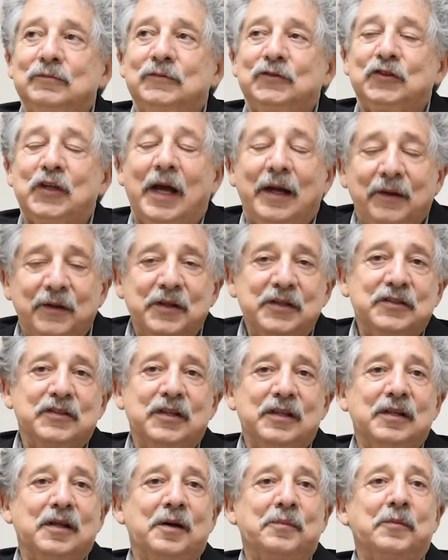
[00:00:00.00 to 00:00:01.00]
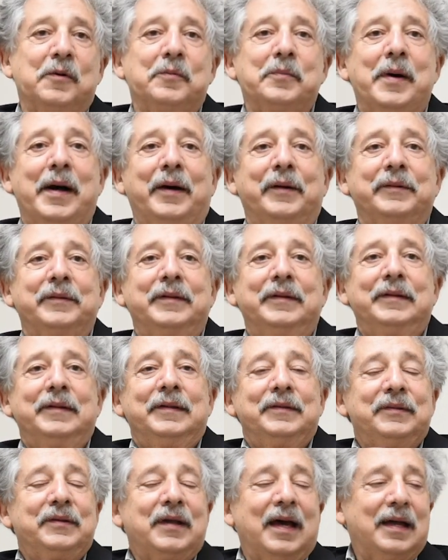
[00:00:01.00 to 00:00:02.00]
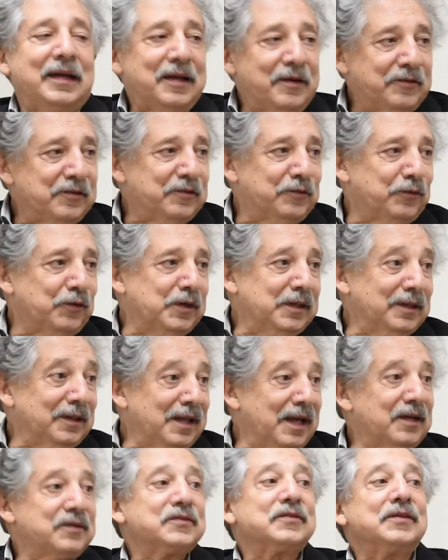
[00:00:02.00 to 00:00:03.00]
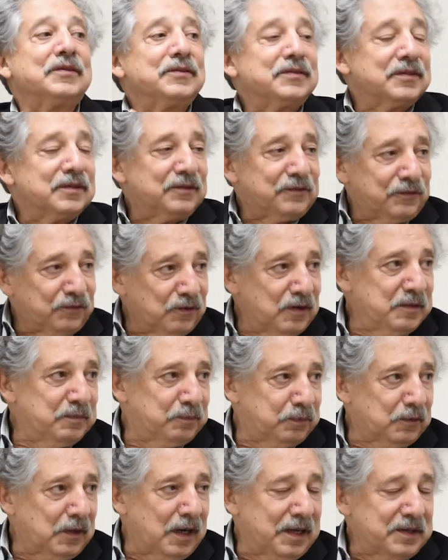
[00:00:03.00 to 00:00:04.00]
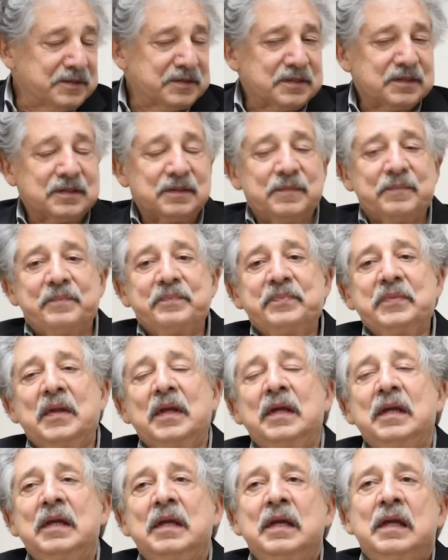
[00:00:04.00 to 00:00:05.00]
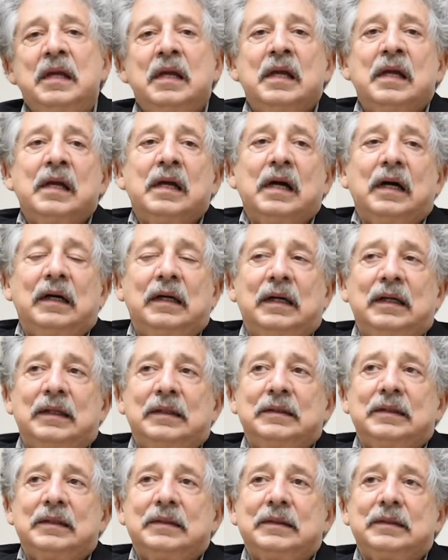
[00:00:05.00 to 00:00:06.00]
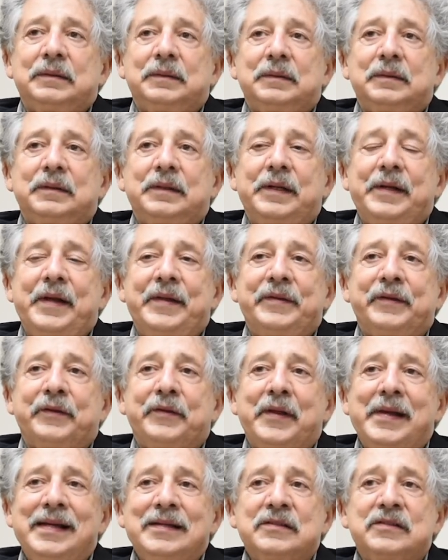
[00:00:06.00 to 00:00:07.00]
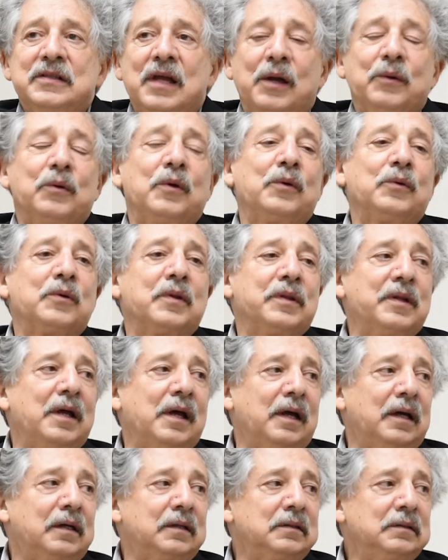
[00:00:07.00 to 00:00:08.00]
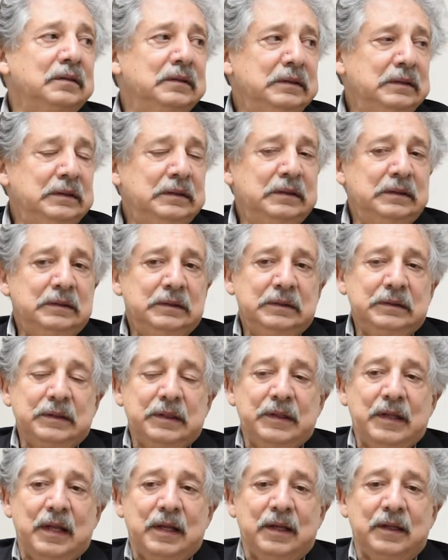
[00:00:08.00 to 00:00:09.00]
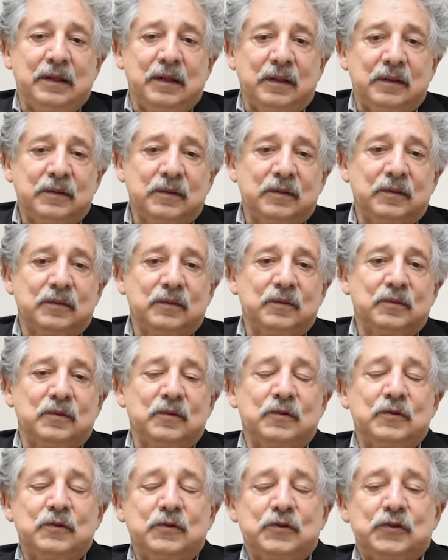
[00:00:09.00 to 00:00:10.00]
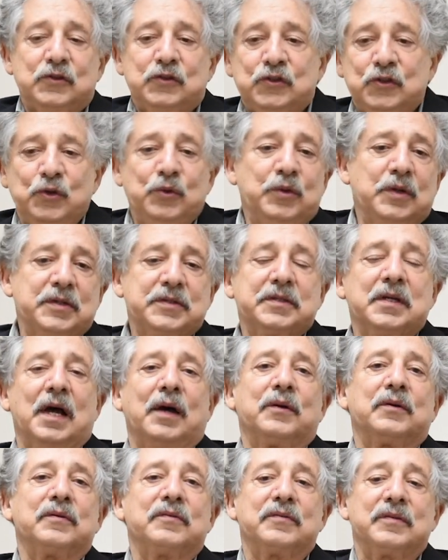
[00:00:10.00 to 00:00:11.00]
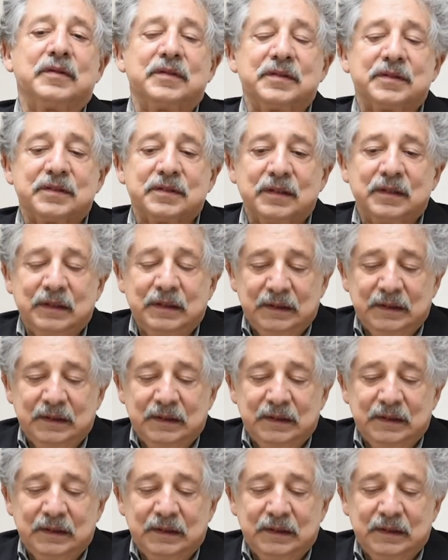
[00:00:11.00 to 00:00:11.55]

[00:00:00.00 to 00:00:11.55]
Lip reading: challenging them about not having free elections and a free press. And the last night we were there, they shoot us out of this